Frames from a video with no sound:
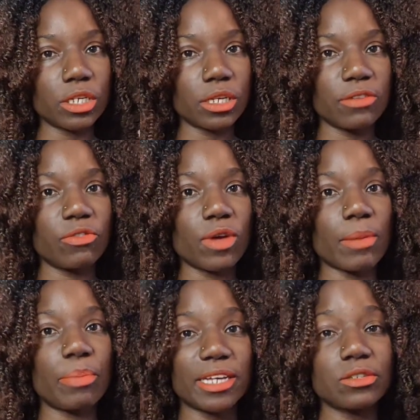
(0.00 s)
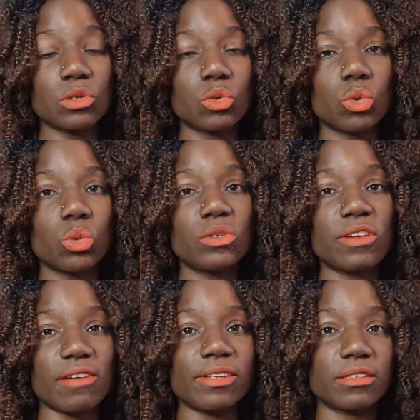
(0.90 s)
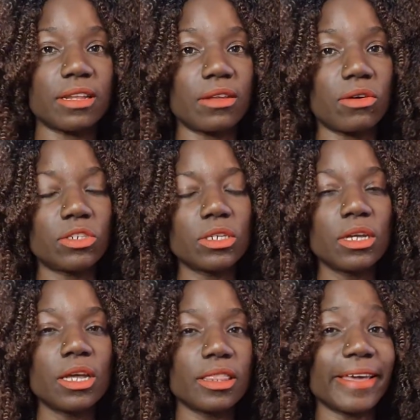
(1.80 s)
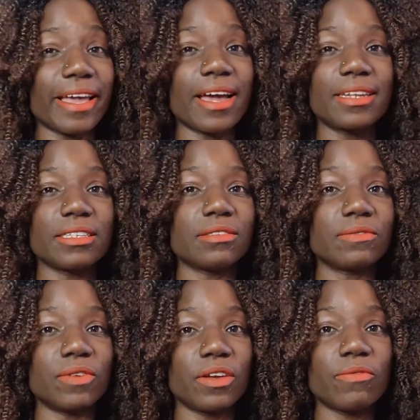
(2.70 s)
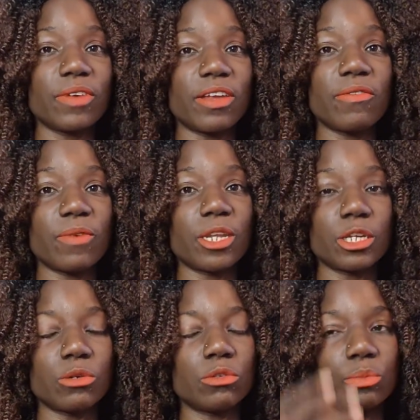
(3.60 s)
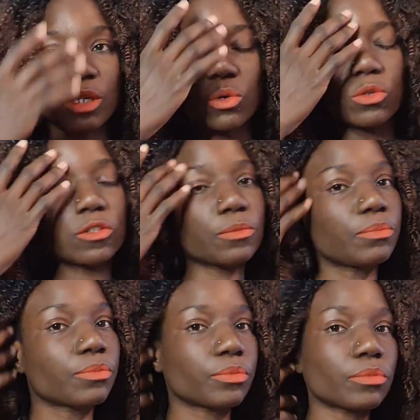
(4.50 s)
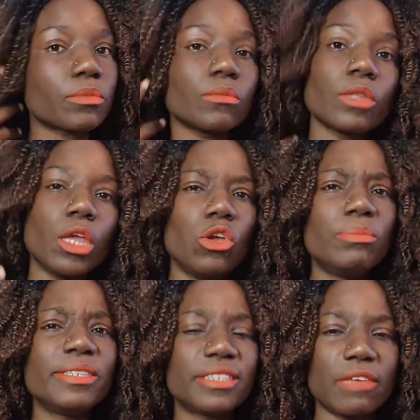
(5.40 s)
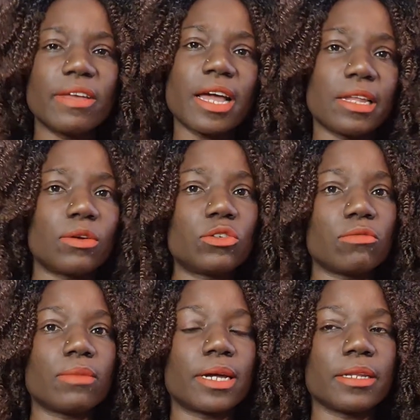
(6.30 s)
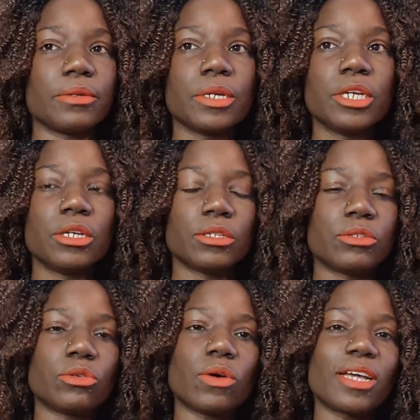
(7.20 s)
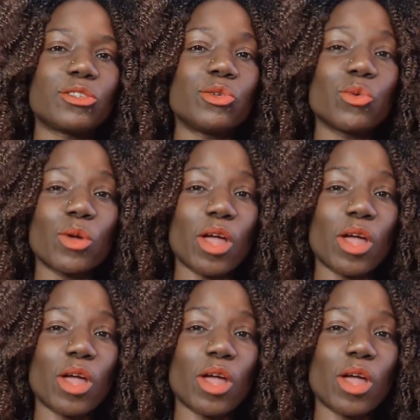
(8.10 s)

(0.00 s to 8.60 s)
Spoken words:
if you are a person who travels a lot, the card is very, very, very good because you'll be saving a lot of money. So as you